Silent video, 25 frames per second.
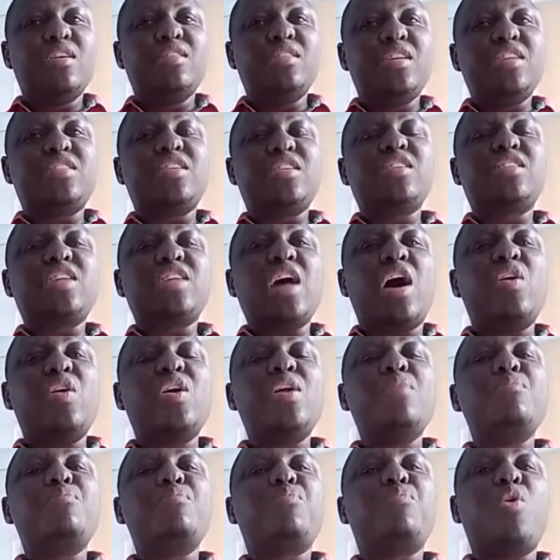This is how
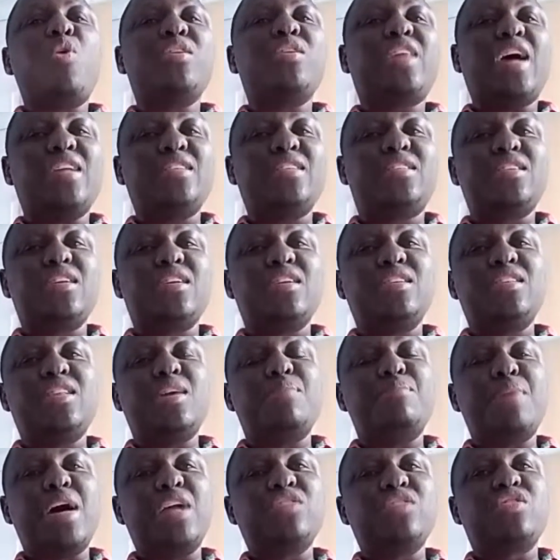important
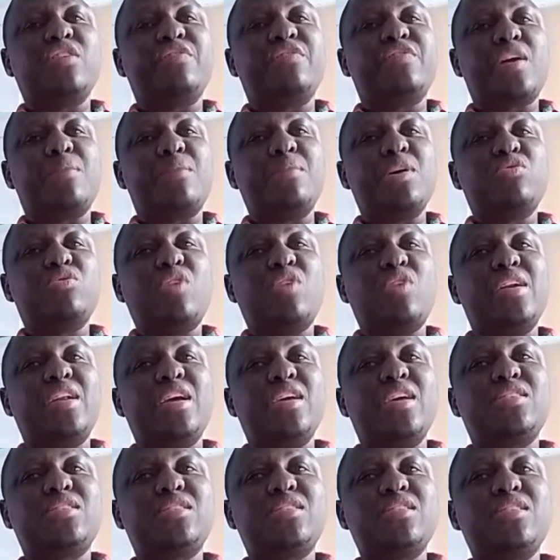the month of Ramadan
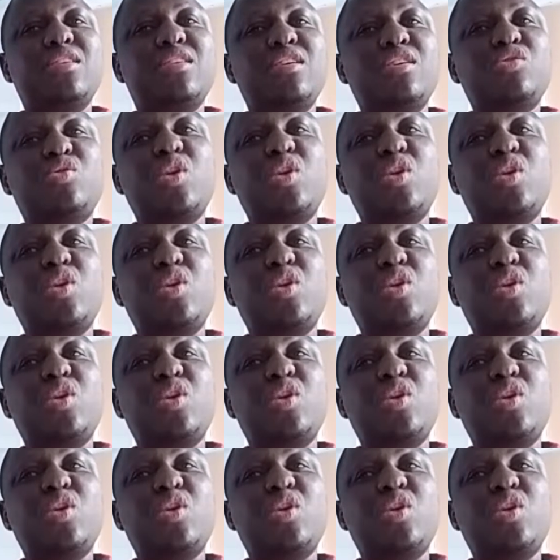is.